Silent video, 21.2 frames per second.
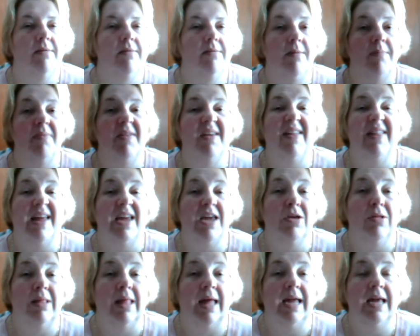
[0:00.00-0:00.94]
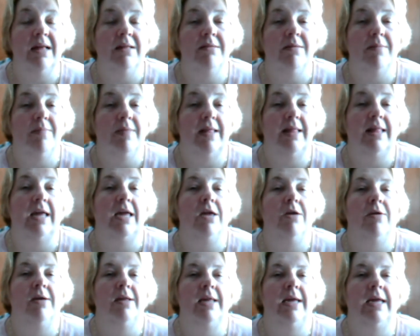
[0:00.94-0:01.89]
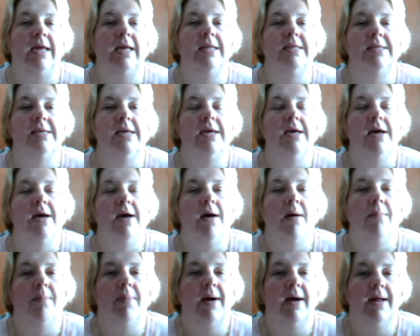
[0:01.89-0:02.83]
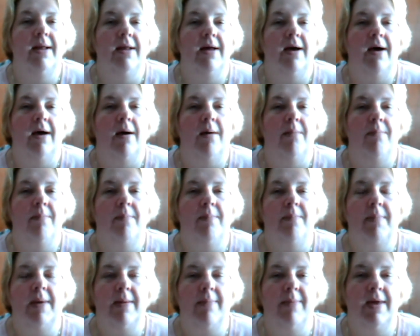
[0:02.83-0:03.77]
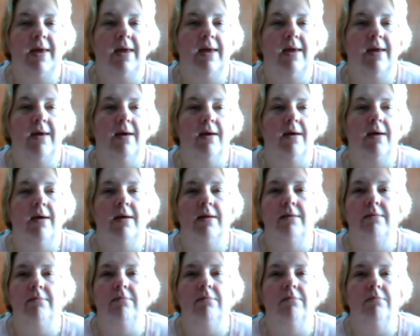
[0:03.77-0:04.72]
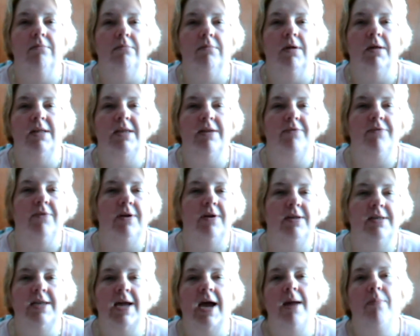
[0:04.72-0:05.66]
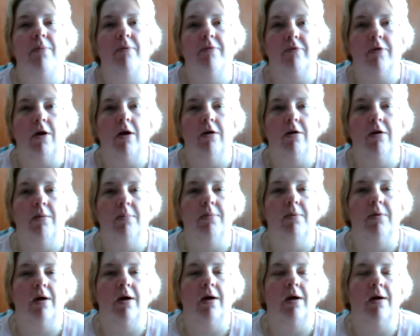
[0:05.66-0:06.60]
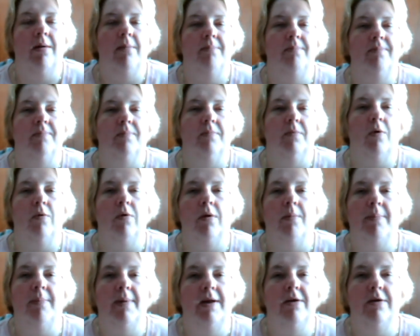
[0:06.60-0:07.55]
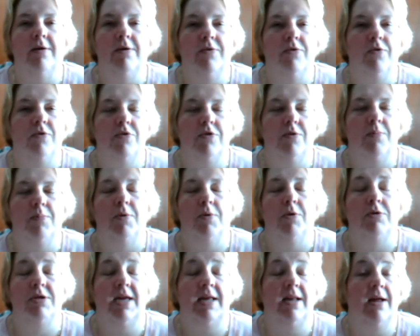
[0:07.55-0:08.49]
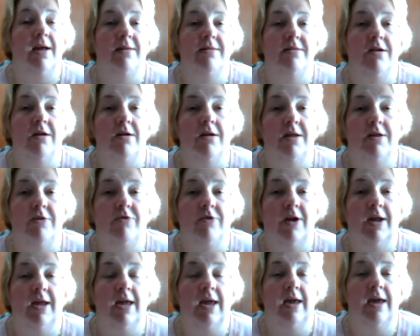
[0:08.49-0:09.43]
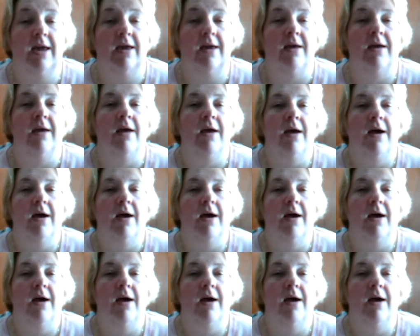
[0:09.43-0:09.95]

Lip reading: something that you like, something that you can eat, but maybe a different type of carb or a better source of protein. I started drinking